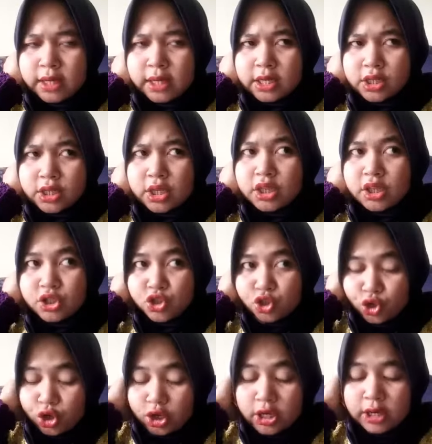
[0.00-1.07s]
in
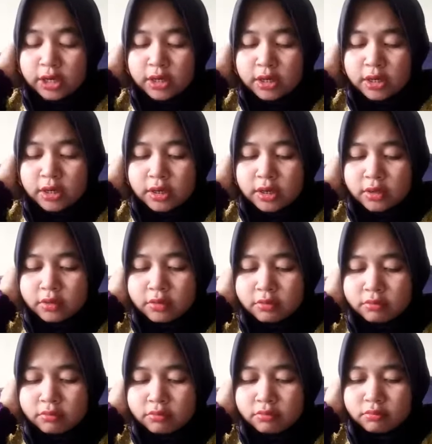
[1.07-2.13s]
short,
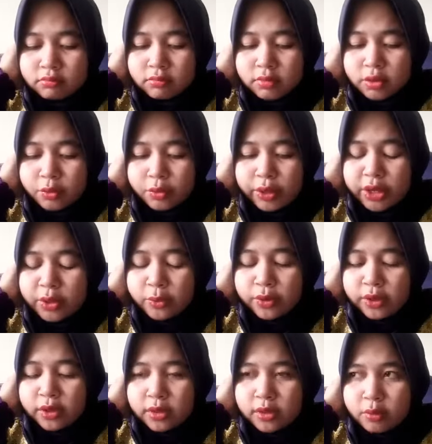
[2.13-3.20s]
the way
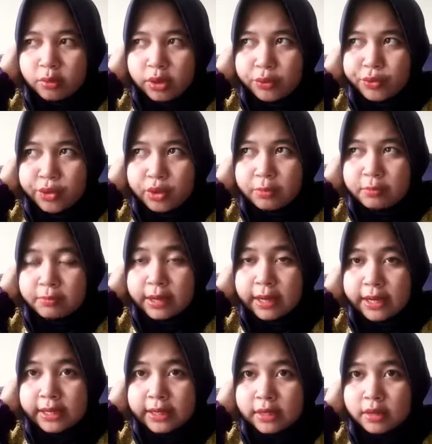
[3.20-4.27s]
we
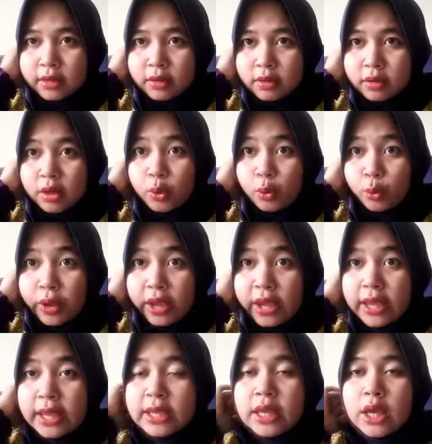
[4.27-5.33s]
combine the
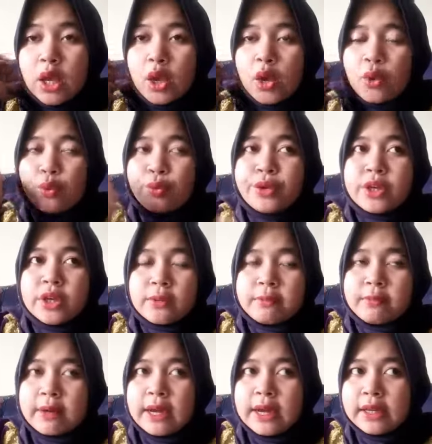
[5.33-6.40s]
way we
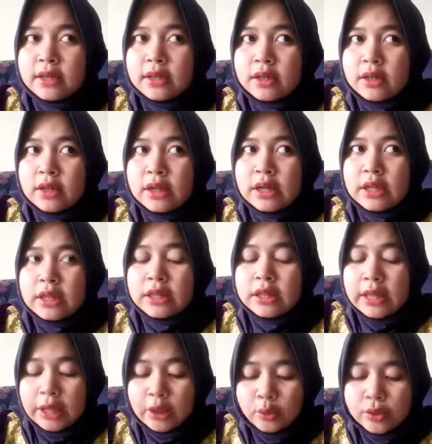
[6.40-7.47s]
combine
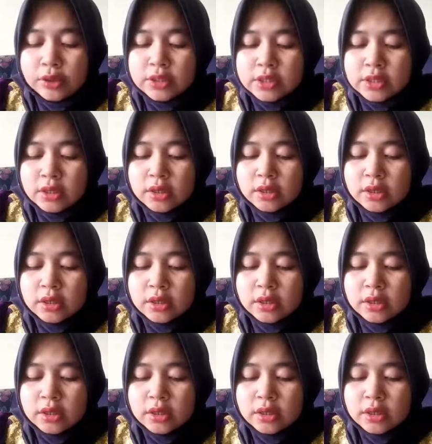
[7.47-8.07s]
language